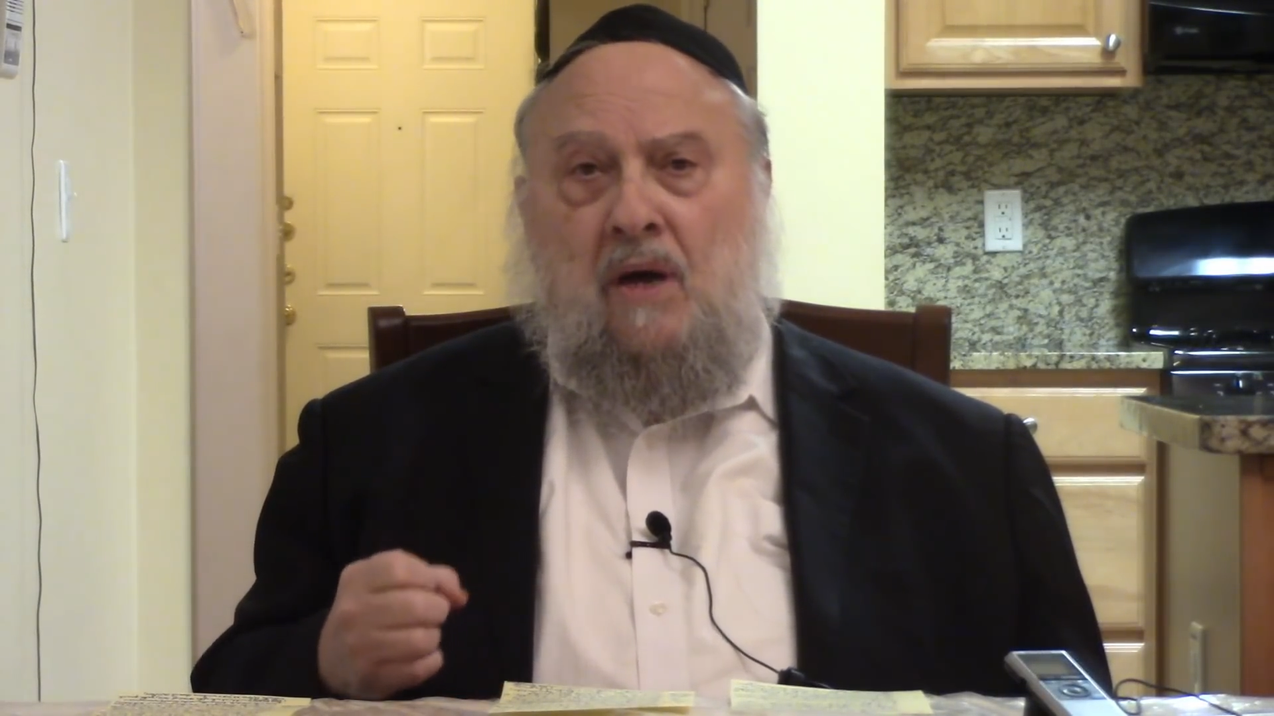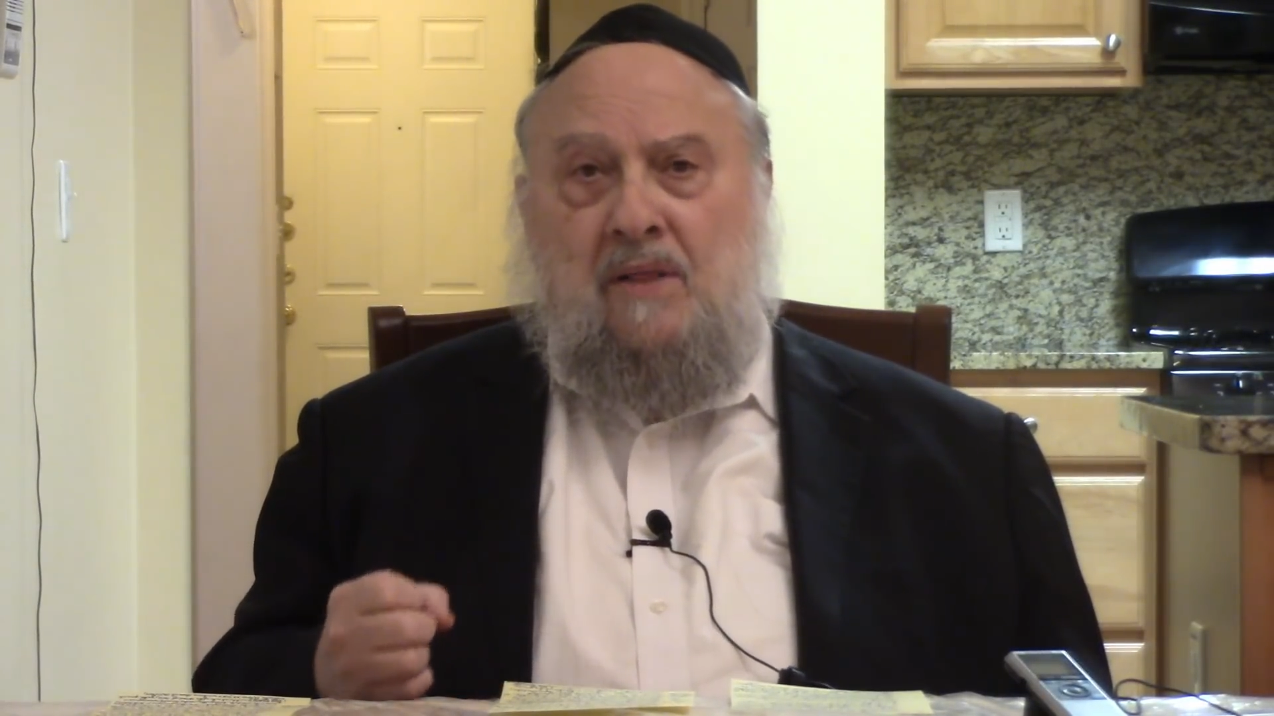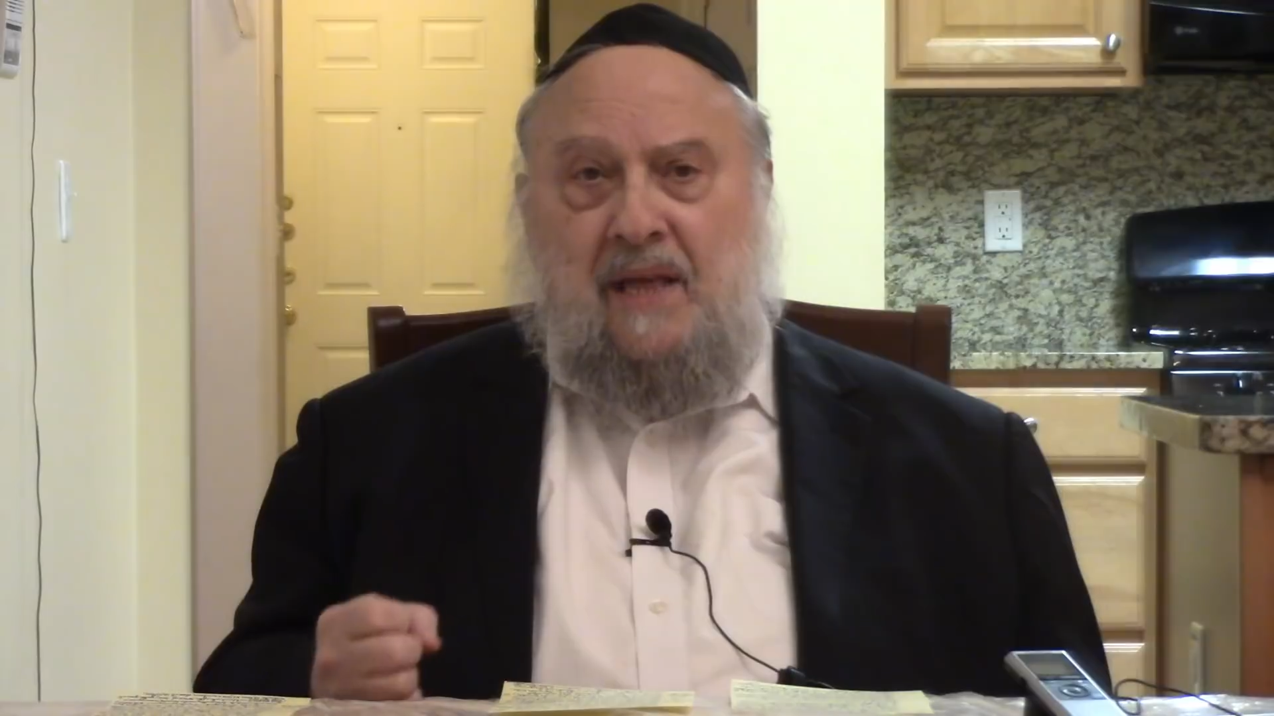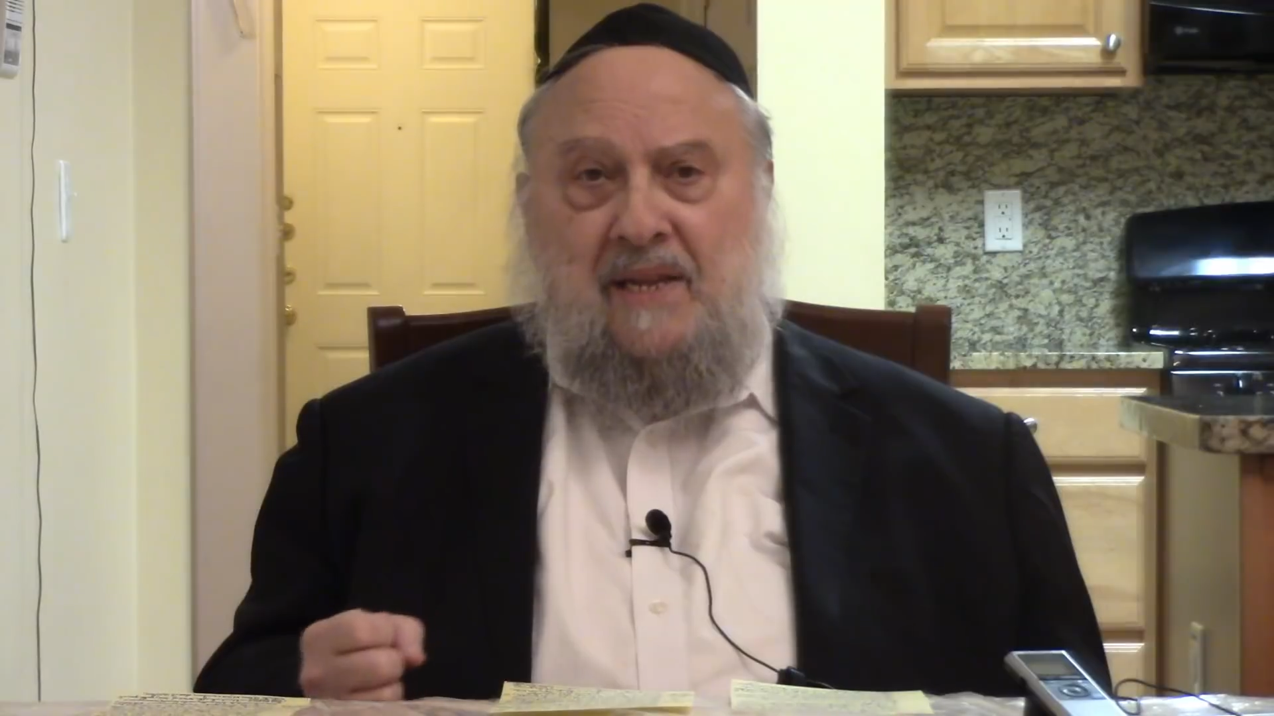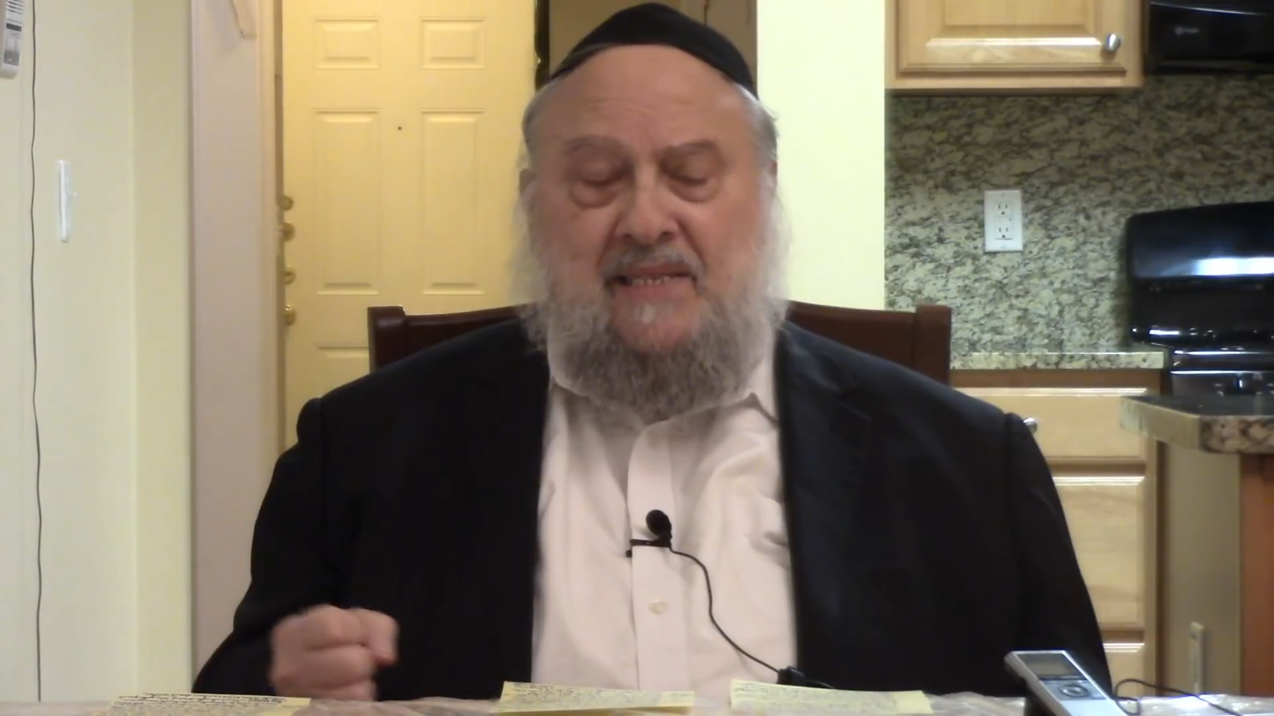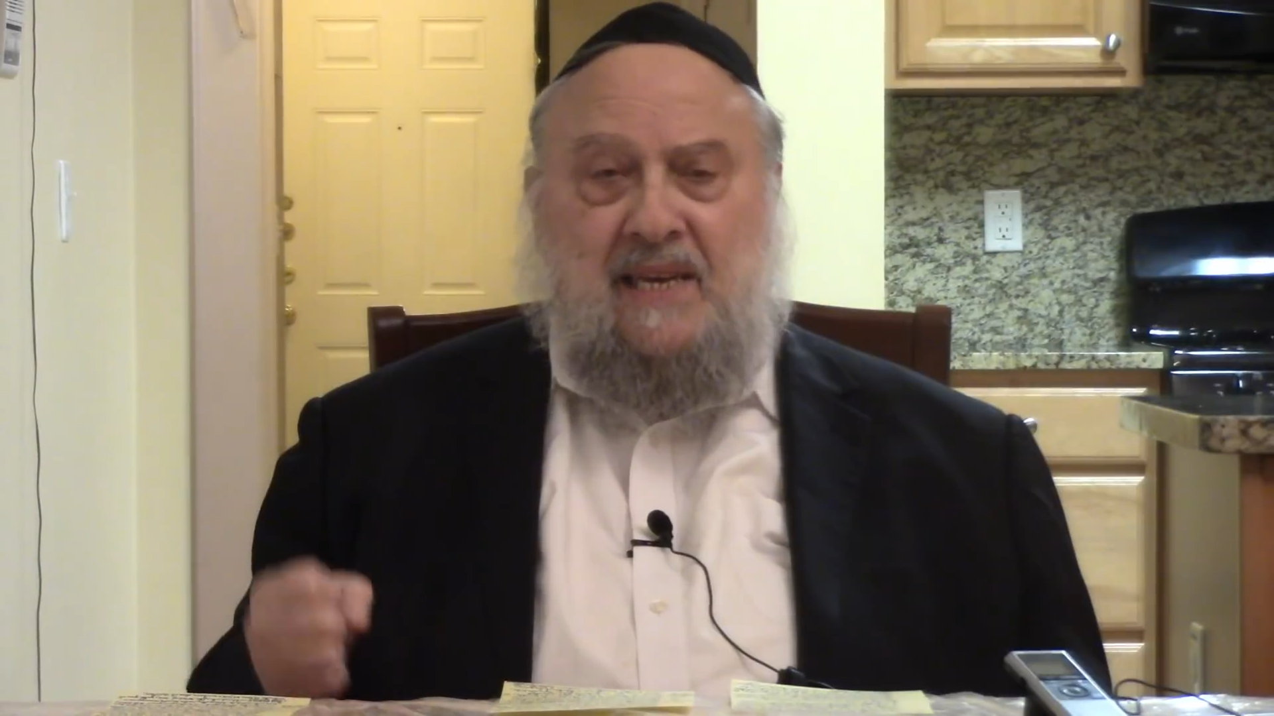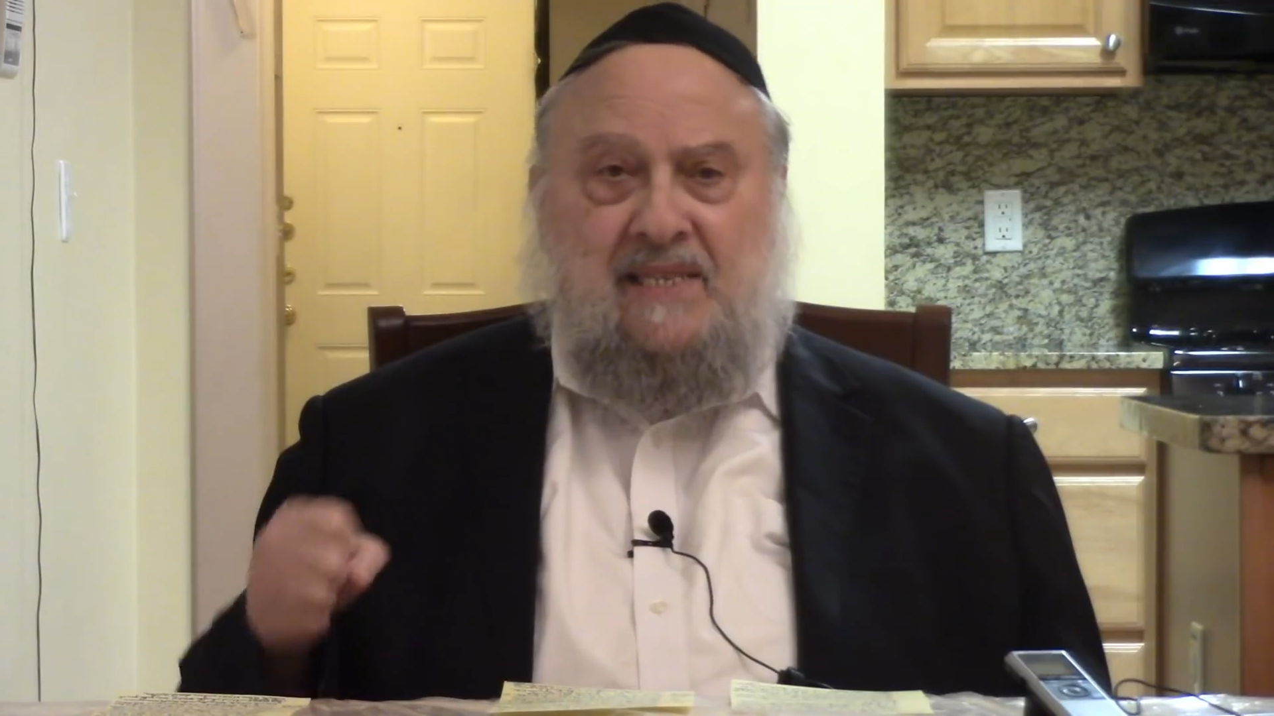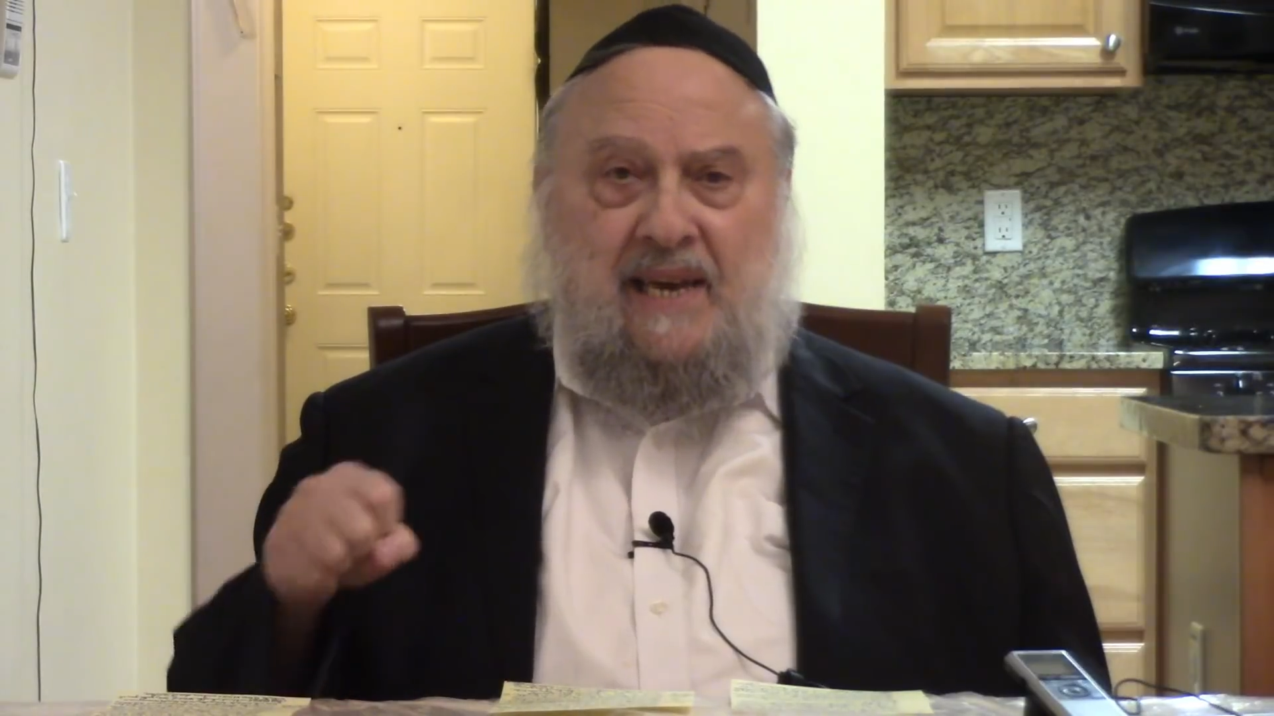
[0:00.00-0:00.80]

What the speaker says: that it says,